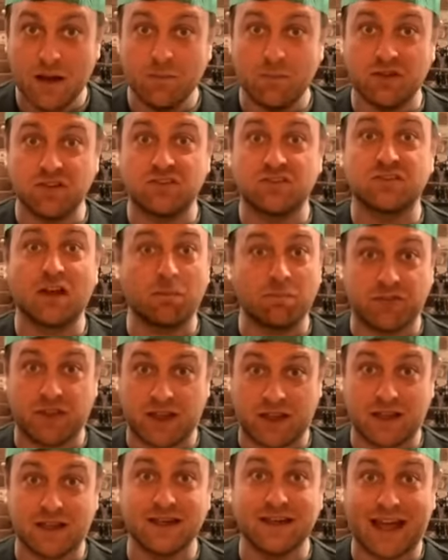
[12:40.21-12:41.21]
but
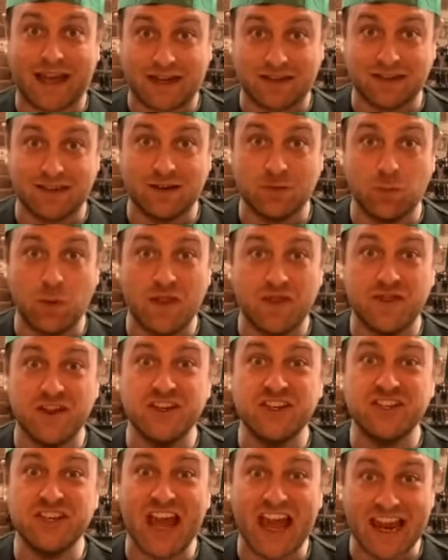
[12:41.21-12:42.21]
something connected with the
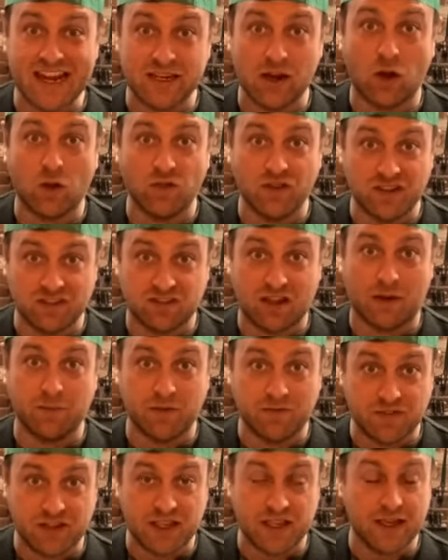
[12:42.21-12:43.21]
dead on this time
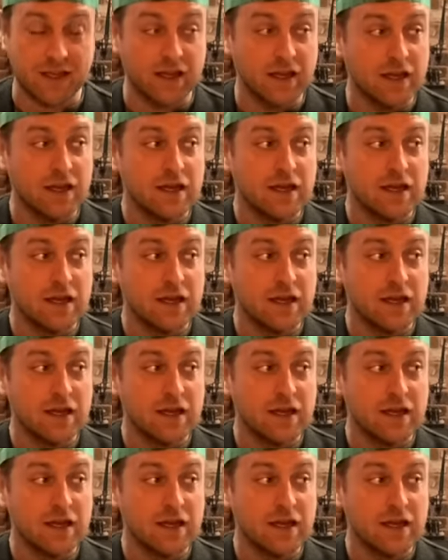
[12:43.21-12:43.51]
of year.